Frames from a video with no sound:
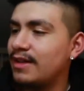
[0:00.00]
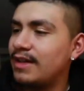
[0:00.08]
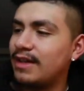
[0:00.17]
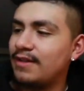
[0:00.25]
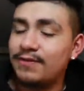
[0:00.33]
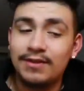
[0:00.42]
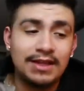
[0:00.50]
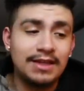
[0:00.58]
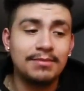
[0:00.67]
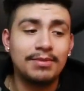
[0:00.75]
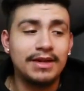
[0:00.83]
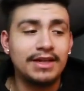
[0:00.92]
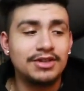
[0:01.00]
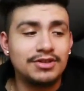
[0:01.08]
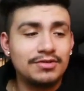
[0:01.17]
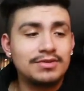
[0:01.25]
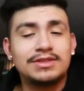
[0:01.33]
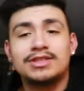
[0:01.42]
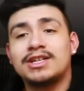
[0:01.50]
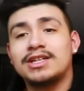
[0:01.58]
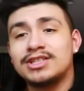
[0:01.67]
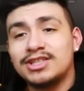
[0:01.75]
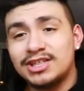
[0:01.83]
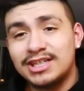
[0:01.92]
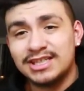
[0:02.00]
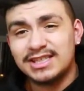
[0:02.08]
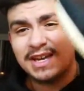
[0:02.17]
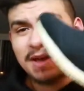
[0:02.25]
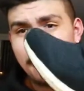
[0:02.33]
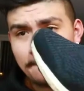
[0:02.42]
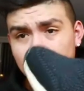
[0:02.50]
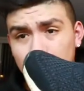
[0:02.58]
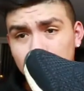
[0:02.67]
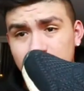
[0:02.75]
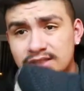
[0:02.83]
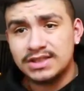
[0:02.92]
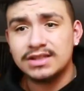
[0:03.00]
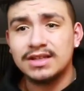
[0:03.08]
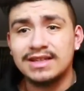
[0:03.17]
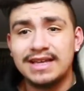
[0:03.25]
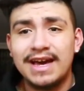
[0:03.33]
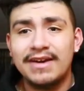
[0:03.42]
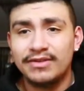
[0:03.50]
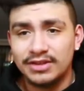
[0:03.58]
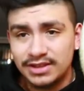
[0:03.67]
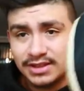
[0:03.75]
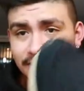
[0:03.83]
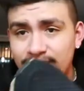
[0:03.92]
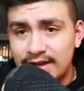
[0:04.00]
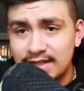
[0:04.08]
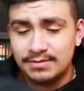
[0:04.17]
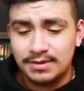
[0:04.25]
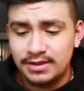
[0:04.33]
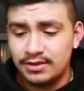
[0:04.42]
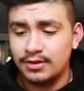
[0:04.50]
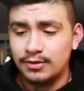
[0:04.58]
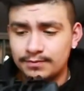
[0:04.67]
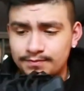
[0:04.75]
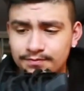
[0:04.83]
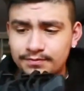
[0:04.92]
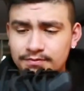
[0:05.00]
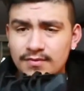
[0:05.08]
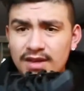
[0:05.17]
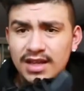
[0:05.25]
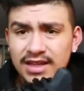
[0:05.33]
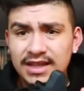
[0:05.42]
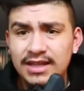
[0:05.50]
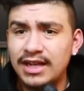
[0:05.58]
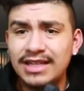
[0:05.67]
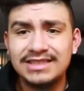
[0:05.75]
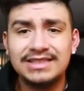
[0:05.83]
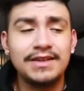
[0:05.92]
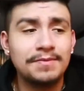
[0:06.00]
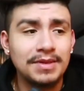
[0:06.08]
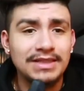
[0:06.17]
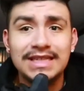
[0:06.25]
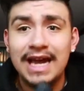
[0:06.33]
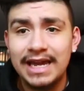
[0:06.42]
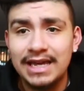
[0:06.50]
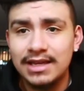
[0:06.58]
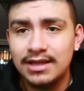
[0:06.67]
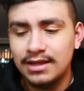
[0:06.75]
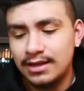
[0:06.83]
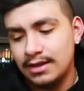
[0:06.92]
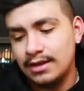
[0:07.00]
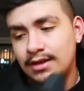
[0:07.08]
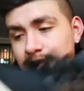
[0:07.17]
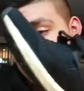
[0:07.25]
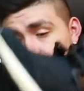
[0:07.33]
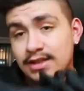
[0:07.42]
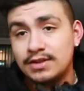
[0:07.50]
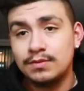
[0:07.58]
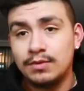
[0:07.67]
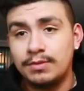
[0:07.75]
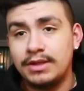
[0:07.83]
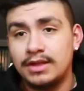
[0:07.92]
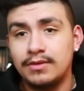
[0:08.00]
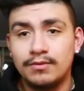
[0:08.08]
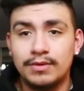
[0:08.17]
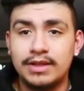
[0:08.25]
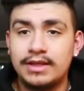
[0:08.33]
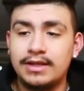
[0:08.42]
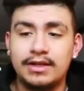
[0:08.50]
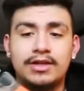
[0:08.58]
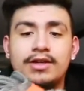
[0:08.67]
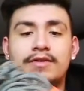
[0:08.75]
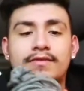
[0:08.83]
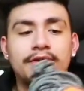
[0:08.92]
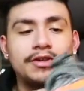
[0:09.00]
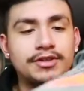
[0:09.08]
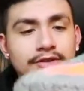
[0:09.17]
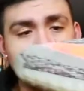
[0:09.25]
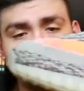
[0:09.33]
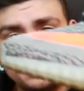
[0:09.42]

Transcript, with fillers: And if you need to break in shoes such as Boosts that have the stiff ass material, not stiff but tight, these would be really good for your shoe.